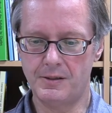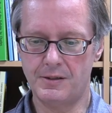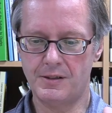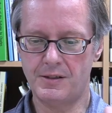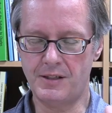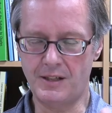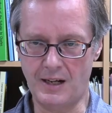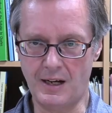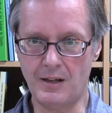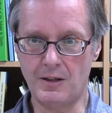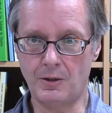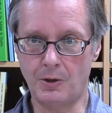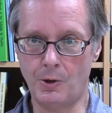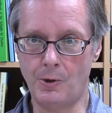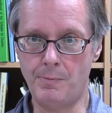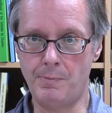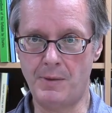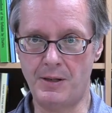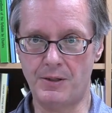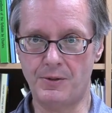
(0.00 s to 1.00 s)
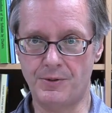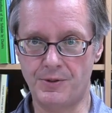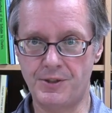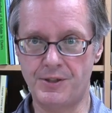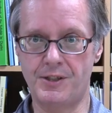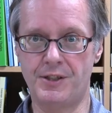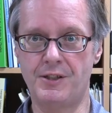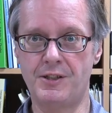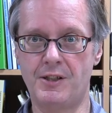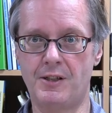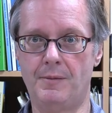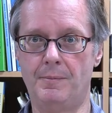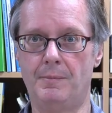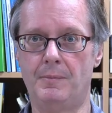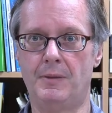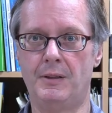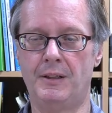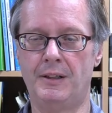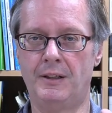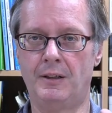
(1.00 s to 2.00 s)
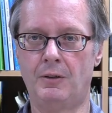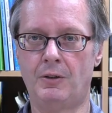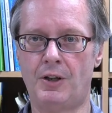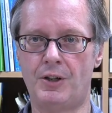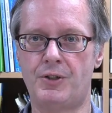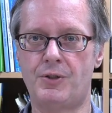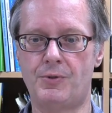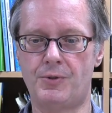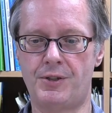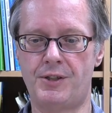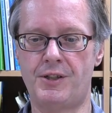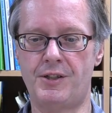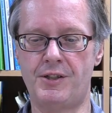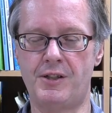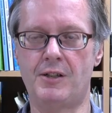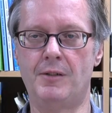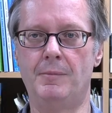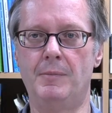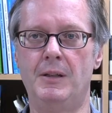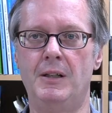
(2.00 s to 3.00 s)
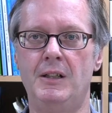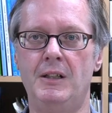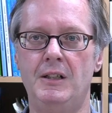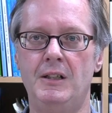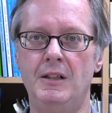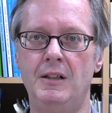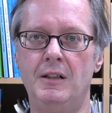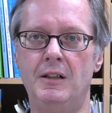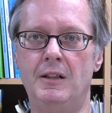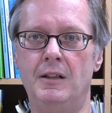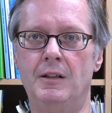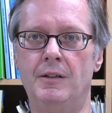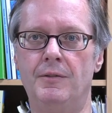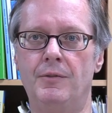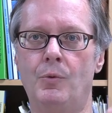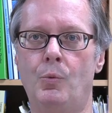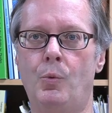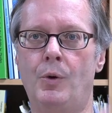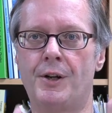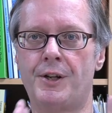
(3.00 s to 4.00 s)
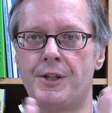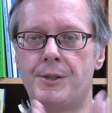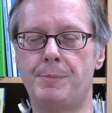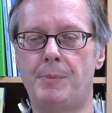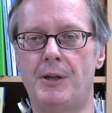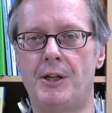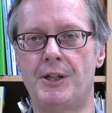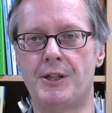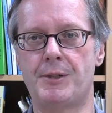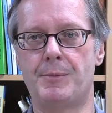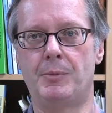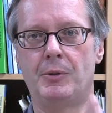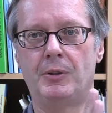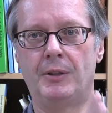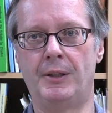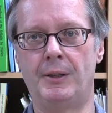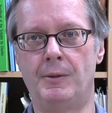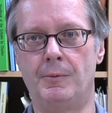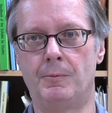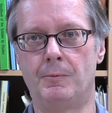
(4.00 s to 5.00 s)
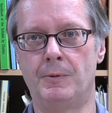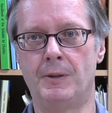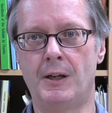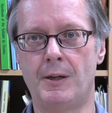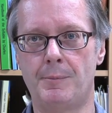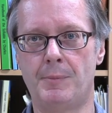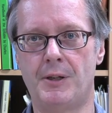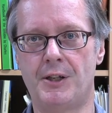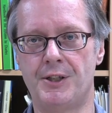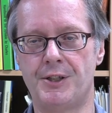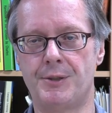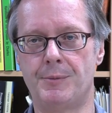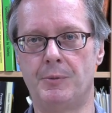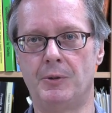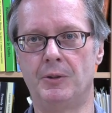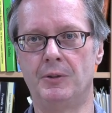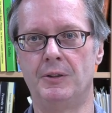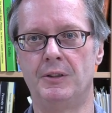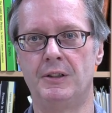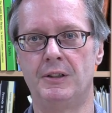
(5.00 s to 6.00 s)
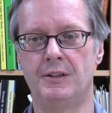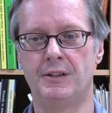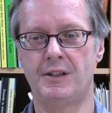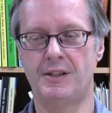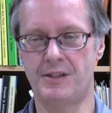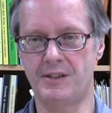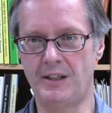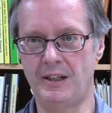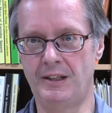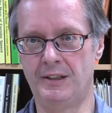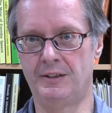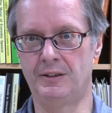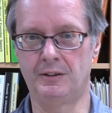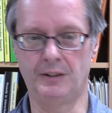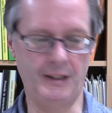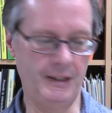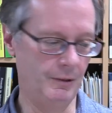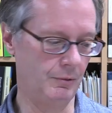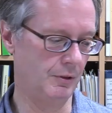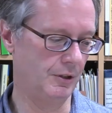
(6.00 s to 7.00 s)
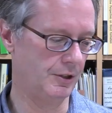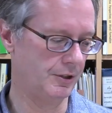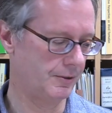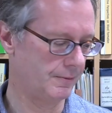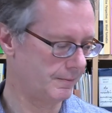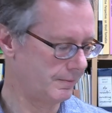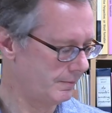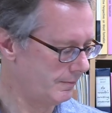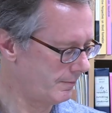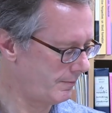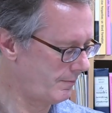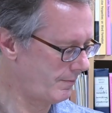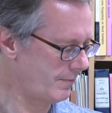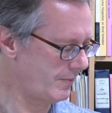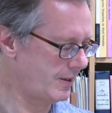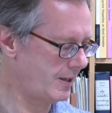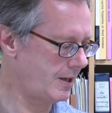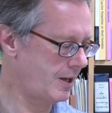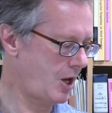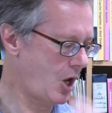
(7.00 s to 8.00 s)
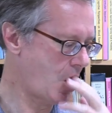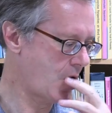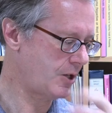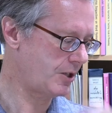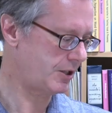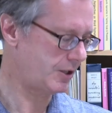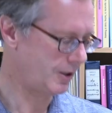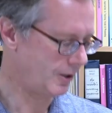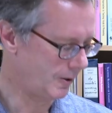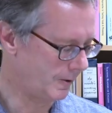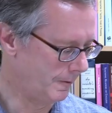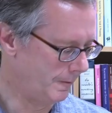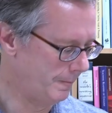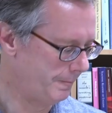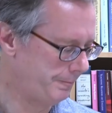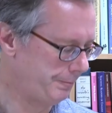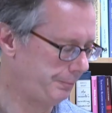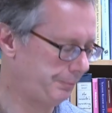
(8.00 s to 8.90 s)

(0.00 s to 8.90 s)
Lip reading: standalone mental system and the logical system of what is possible and not possible to say in the language. So,